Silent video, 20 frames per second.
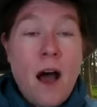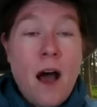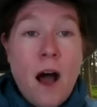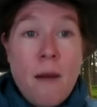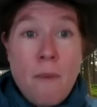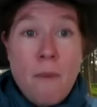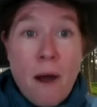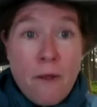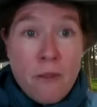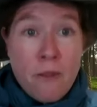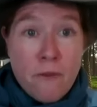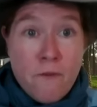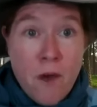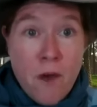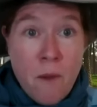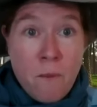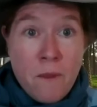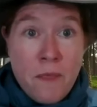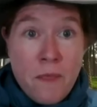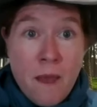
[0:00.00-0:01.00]
um, on the
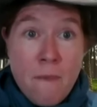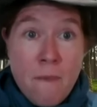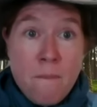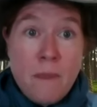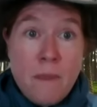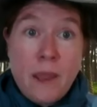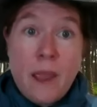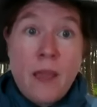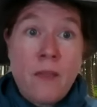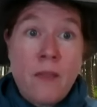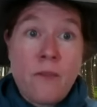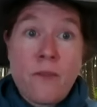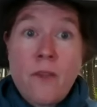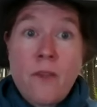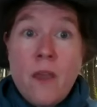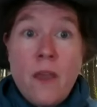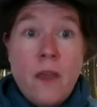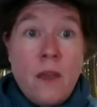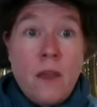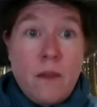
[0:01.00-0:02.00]
phone with them because
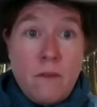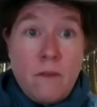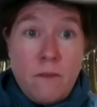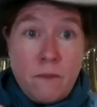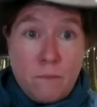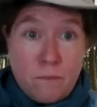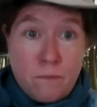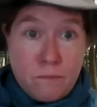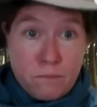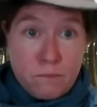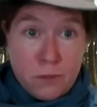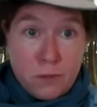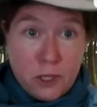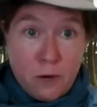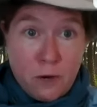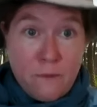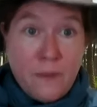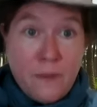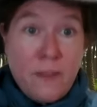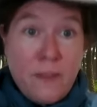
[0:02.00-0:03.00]

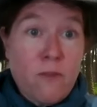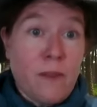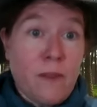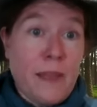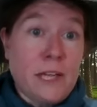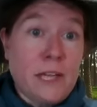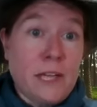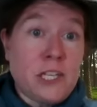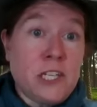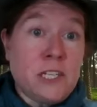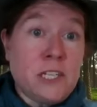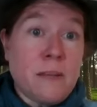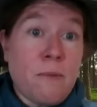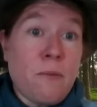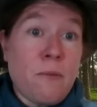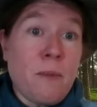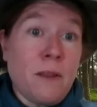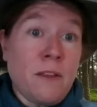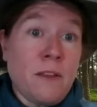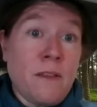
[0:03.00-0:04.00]
preserving these
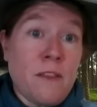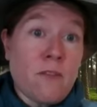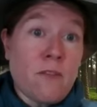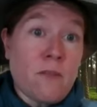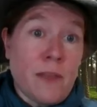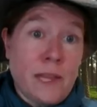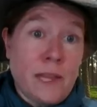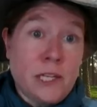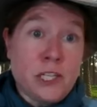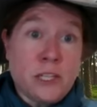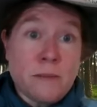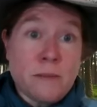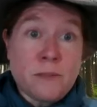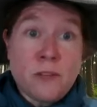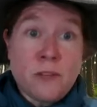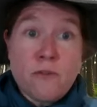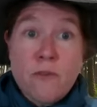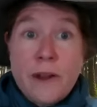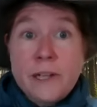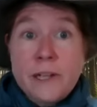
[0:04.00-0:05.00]
relationships, building these relationships
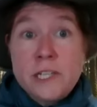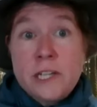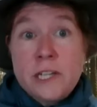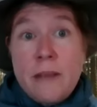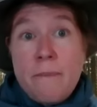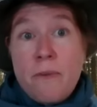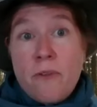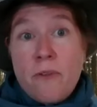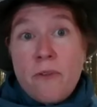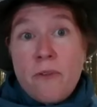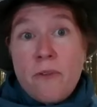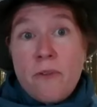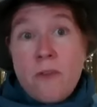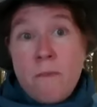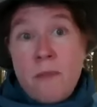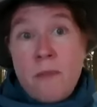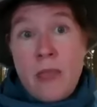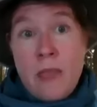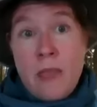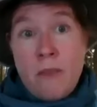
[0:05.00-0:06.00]
and friendships to me
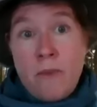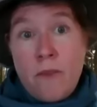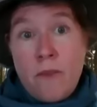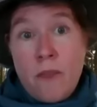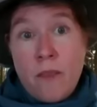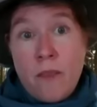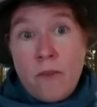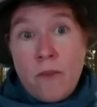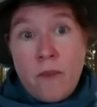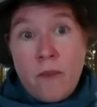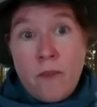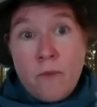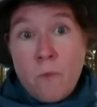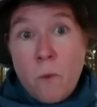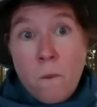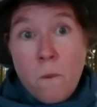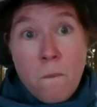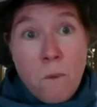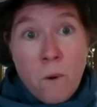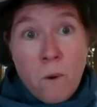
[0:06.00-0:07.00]
is is is more
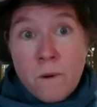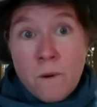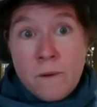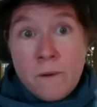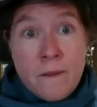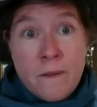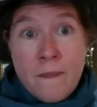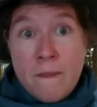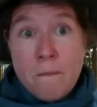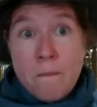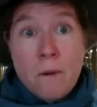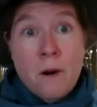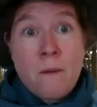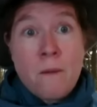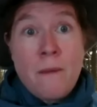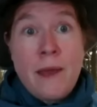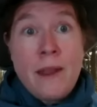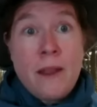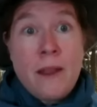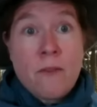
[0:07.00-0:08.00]
uh-huh. important than the
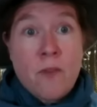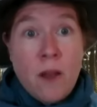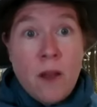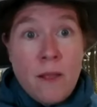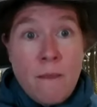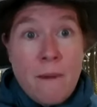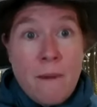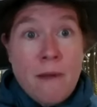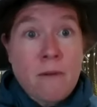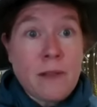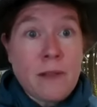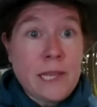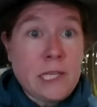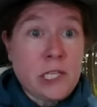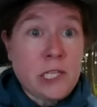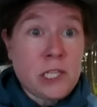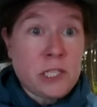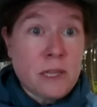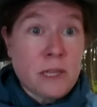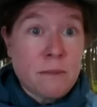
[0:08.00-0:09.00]
permit. It's all about
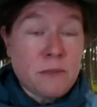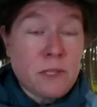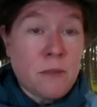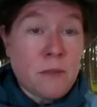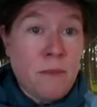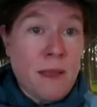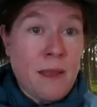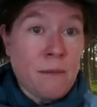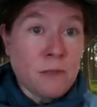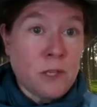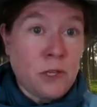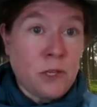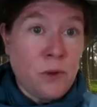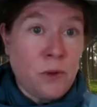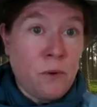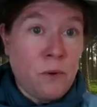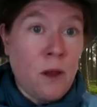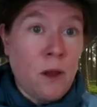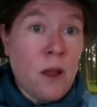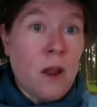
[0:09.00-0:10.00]
relationships to be able to
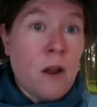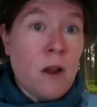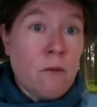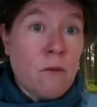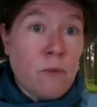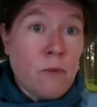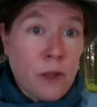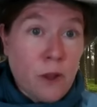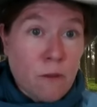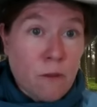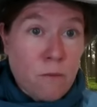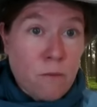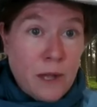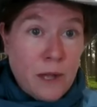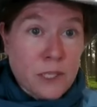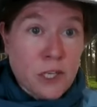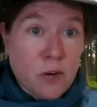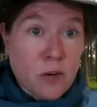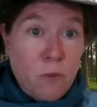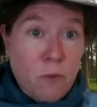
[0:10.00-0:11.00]
do really good
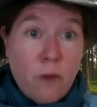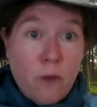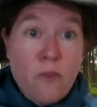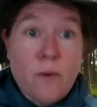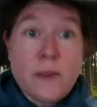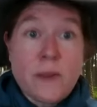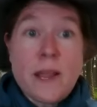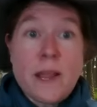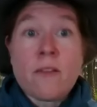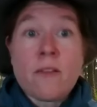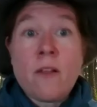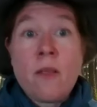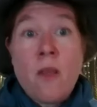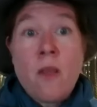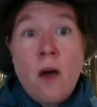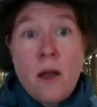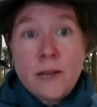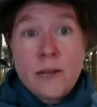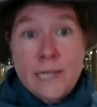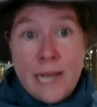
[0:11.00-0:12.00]
project work. Mm-hmm. So it takes a
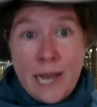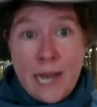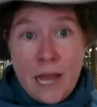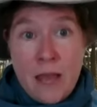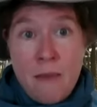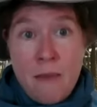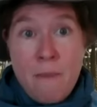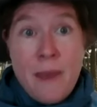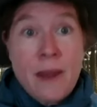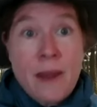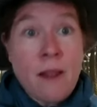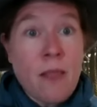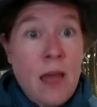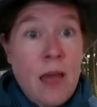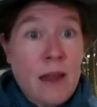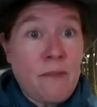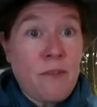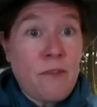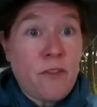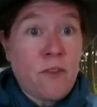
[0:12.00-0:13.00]
long time, and a lot
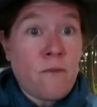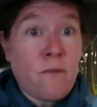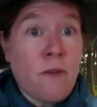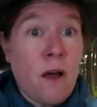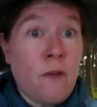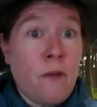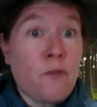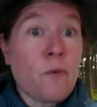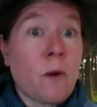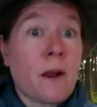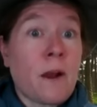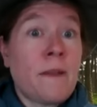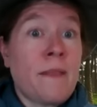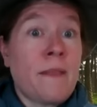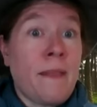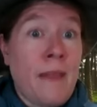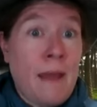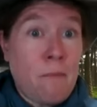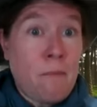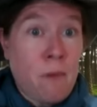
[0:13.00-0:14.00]
of this involves work in the
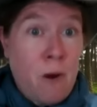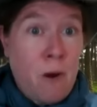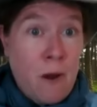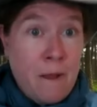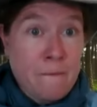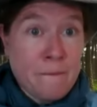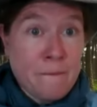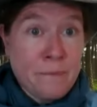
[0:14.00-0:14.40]
library,